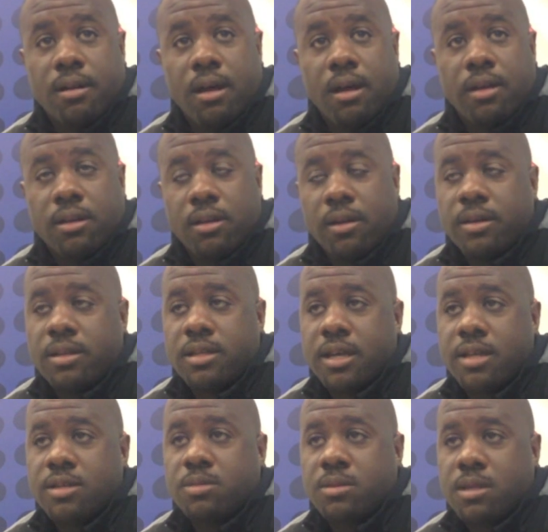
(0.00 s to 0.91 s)
You know, he
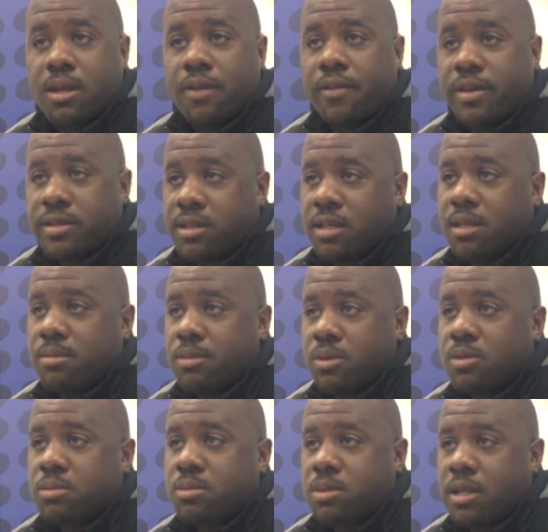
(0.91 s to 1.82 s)
does some stuff. I see him
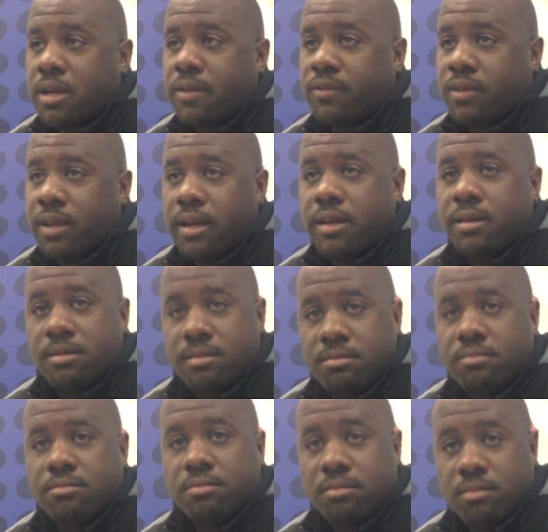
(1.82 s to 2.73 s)
do some stuff that
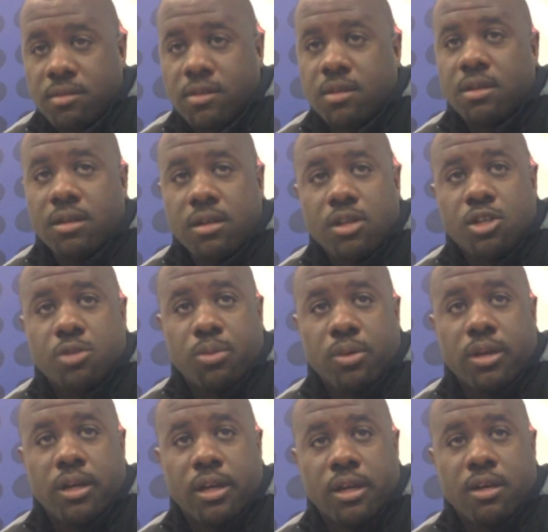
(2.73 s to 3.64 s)
is
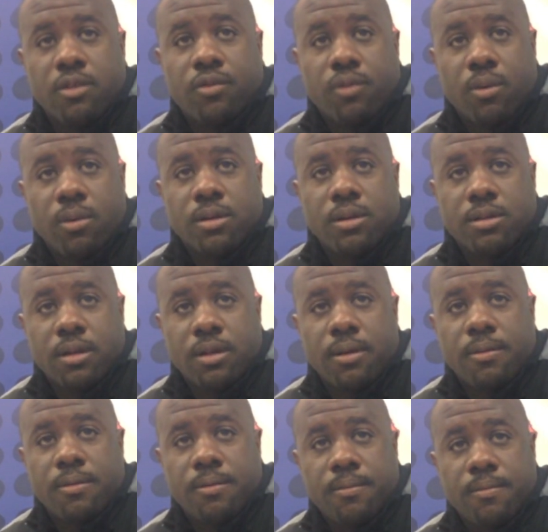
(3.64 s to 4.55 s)
pretty good for us.
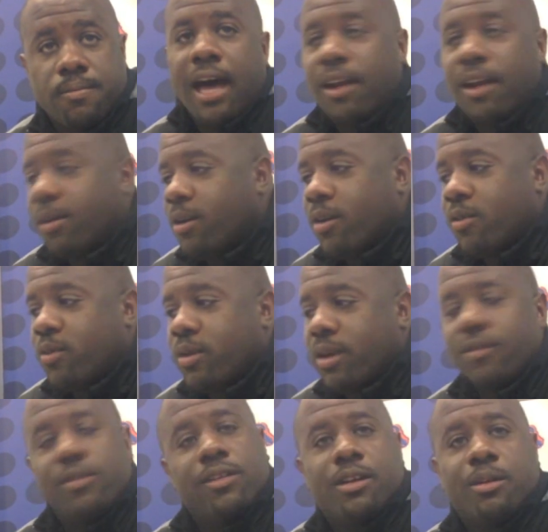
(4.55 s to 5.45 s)
So, I don't know if
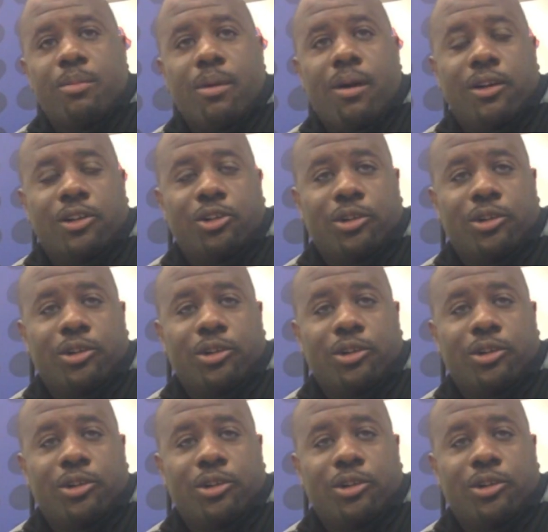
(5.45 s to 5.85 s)
we ever did a ball